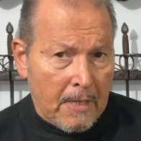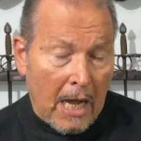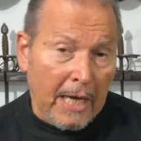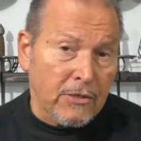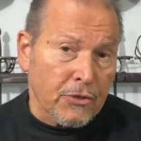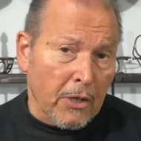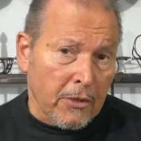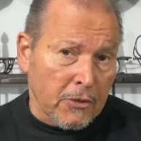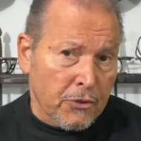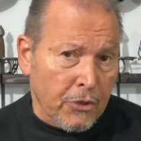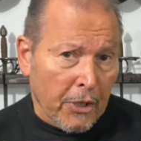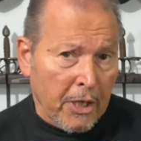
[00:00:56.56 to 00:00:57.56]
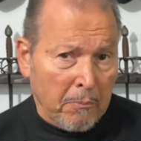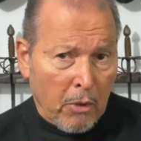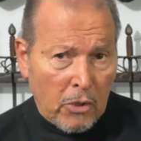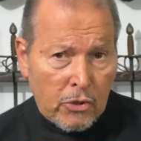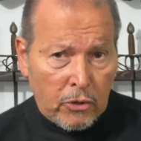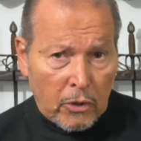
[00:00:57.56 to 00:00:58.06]
Now, I started studying
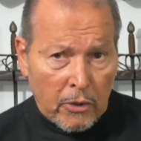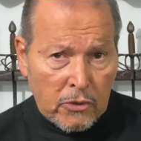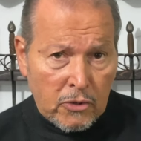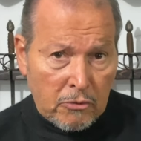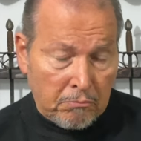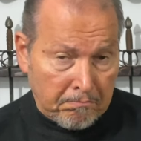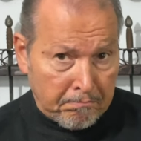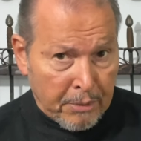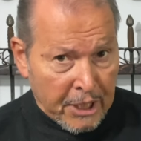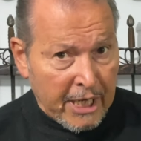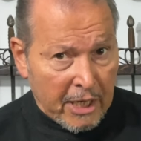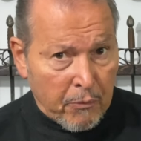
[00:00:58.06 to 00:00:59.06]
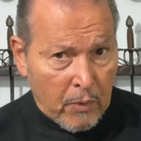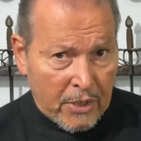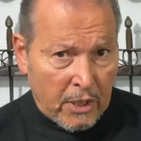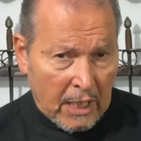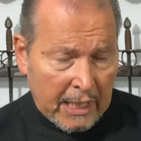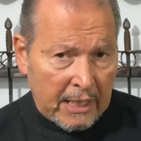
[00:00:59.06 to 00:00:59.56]
martial arts, beginning with
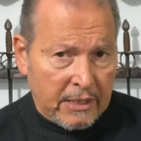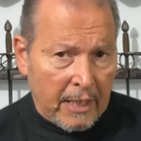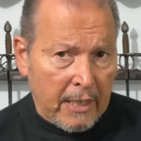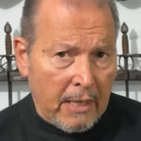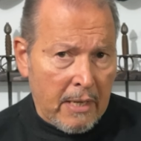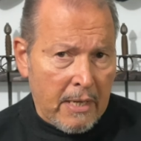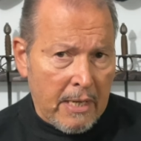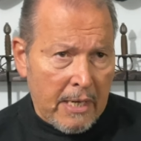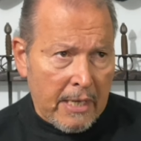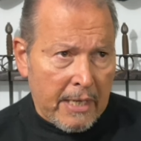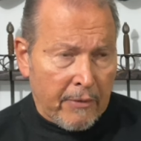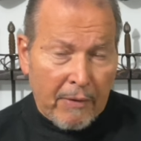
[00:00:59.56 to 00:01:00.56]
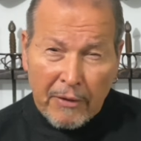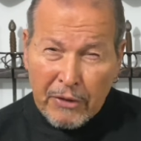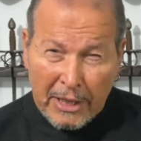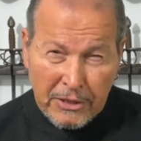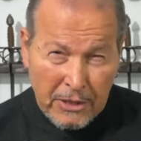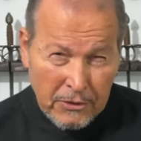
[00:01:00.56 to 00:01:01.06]
karate, in around
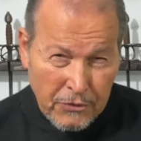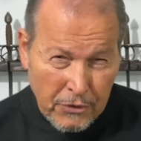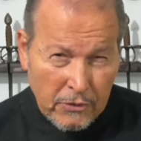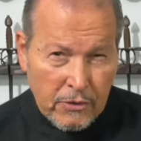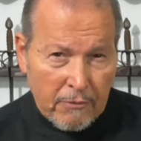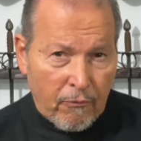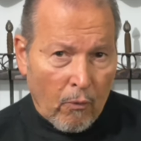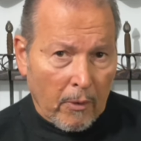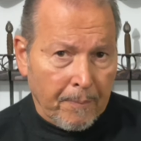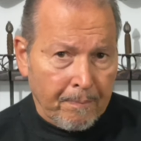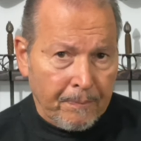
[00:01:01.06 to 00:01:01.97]
1964.